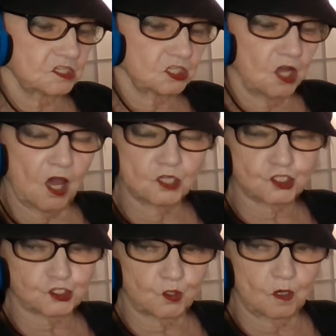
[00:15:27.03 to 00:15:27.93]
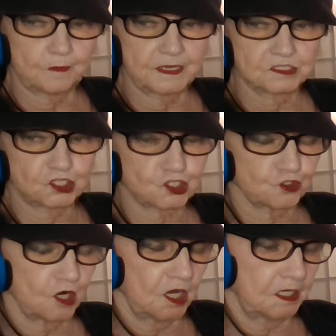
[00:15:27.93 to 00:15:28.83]
this longshoreman
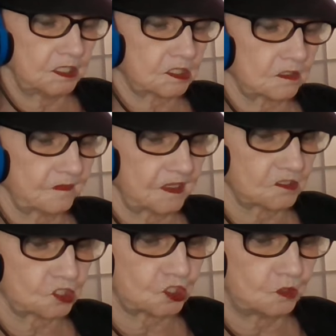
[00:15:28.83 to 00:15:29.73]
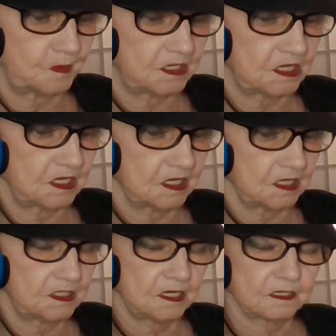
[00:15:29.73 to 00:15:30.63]
strike that's to
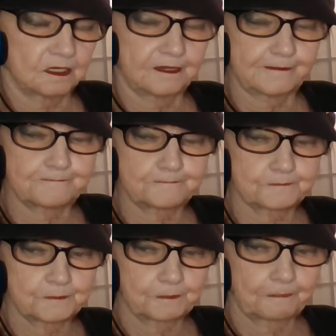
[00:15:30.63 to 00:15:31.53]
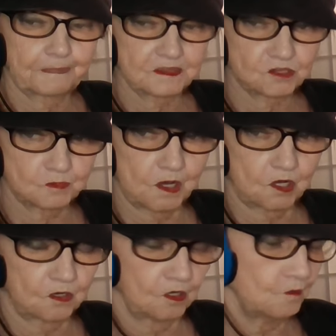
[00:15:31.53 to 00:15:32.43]
begin uh,
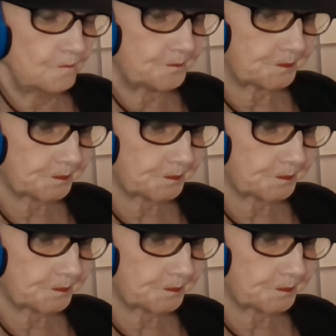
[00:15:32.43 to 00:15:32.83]
tomorrow